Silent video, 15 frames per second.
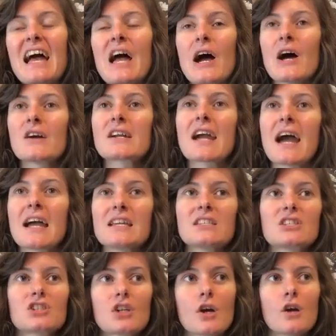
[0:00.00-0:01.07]
okay,
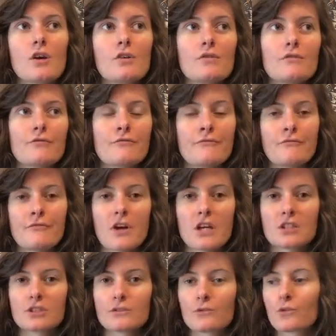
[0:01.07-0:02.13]
so
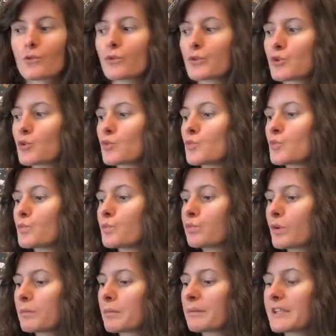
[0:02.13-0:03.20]
first of all, you'll
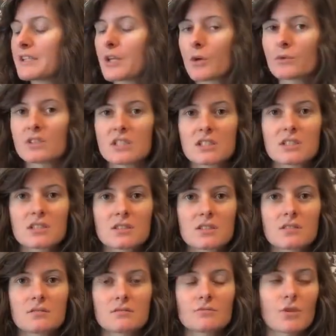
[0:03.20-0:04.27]
probably notice,
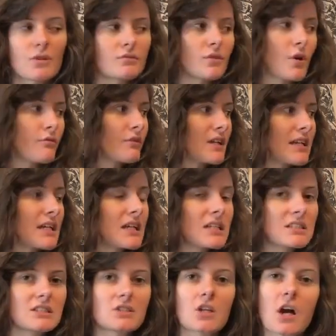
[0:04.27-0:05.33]
well, not really,
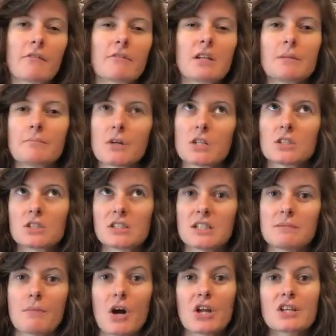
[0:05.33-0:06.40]
because you can't really
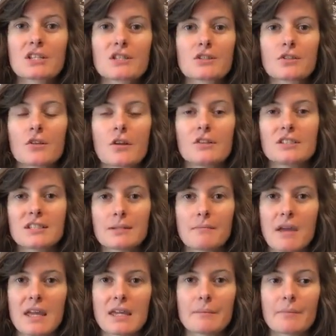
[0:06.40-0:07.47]
see much, you can only see
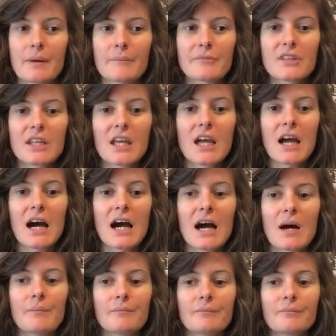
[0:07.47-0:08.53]
me, but
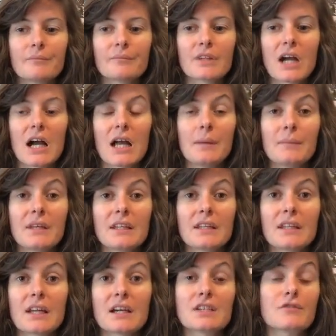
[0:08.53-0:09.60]
I'm
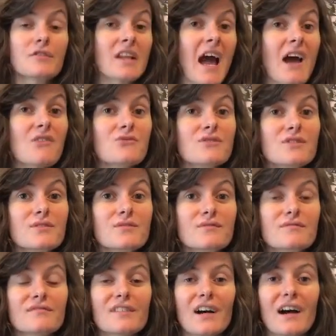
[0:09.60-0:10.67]
in a different house.
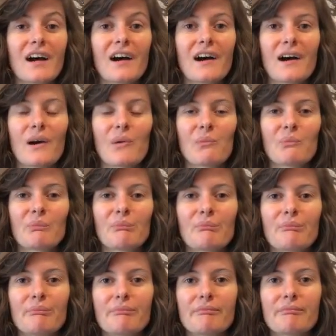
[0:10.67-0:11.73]

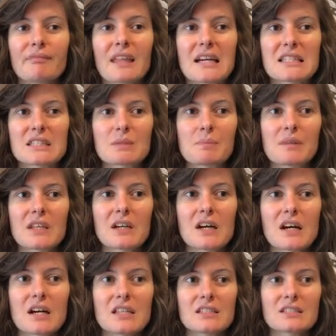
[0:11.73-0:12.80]
That's
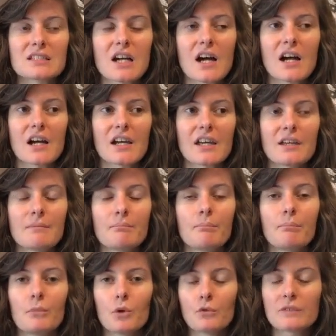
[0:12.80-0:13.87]
because I
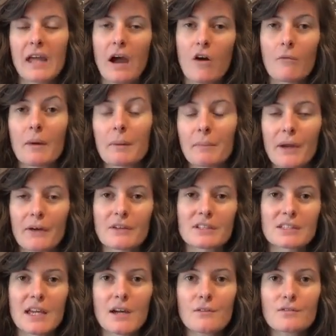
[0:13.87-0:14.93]
moved out of my
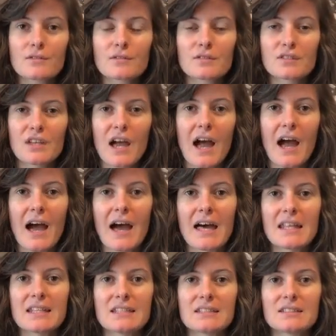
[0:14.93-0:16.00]
parents' house
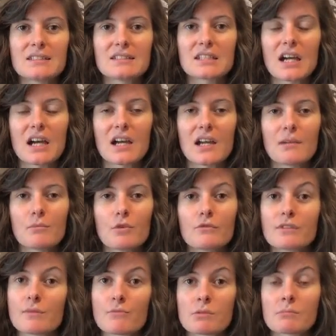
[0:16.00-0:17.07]
and I
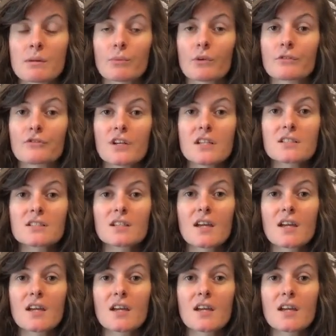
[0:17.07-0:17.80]
moved in with my boyfriend.